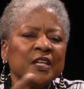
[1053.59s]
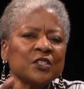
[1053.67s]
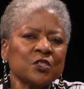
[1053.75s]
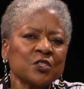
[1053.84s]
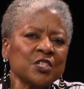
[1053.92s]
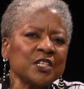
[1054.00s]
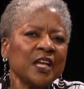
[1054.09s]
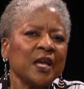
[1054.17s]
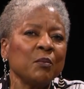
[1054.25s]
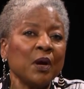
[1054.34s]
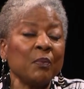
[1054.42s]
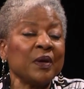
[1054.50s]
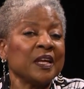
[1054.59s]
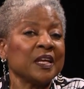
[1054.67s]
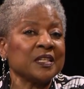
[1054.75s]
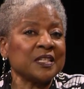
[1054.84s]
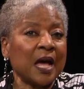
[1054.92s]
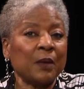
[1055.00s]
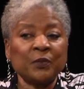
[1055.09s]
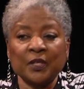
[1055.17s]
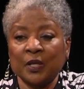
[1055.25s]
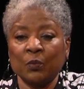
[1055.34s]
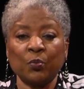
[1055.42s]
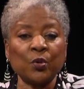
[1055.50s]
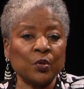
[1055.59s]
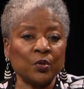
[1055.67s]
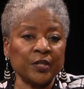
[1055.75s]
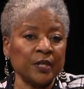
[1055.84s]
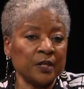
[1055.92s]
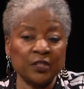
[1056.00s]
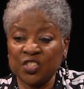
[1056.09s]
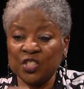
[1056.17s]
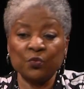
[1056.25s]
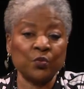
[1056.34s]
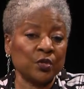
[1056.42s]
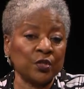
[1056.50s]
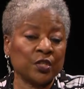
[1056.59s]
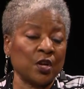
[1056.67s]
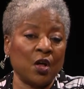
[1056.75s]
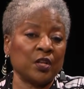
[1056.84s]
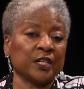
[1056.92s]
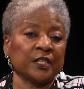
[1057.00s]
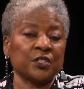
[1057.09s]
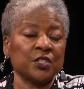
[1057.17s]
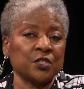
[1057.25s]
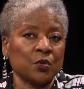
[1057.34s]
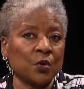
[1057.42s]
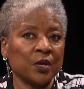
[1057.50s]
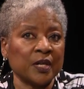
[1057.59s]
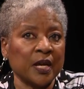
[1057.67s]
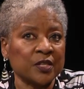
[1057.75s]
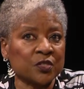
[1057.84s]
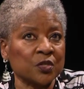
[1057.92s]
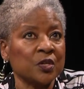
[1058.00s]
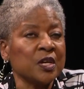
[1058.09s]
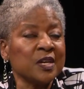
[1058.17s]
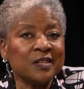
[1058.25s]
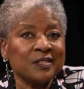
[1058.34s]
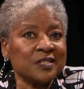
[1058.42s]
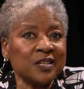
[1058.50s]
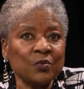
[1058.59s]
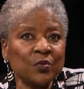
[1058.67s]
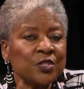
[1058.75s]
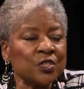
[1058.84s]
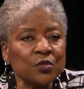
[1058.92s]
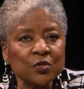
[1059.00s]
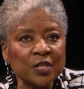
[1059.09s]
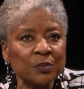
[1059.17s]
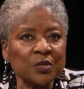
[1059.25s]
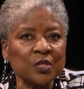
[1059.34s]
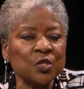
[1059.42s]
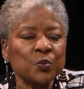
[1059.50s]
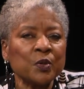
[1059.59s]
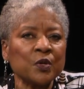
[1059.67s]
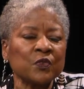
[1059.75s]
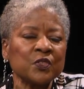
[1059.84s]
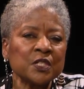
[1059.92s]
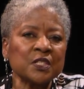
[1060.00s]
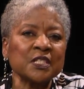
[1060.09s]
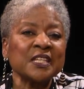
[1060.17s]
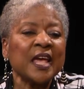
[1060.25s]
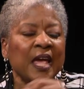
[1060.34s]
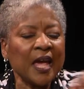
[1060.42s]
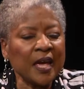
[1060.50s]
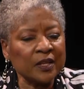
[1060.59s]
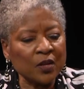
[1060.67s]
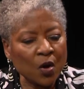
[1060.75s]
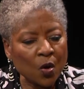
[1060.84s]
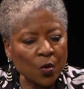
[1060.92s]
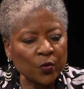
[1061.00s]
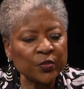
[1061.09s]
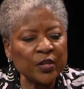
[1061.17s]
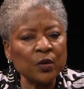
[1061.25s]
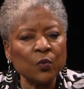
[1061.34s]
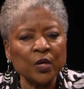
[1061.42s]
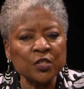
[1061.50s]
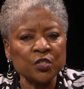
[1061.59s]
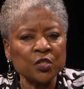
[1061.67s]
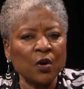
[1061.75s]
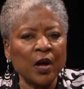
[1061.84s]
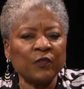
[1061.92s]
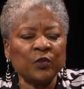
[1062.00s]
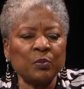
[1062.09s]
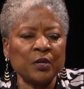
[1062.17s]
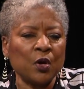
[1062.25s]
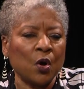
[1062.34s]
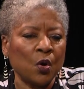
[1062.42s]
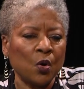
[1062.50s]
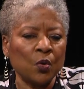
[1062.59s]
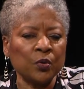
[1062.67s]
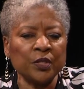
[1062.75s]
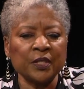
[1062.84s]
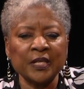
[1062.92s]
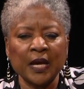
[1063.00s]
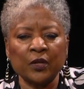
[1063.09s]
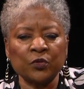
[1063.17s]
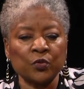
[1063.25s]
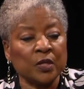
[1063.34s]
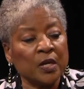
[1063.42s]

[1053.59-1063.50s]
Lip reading: And so she came up and adopted and pulled in, she reeled it all in, she's an organizer, said, we should do something in the spirit of 60s. And the whole thing was, you don't have to be old and dowdry,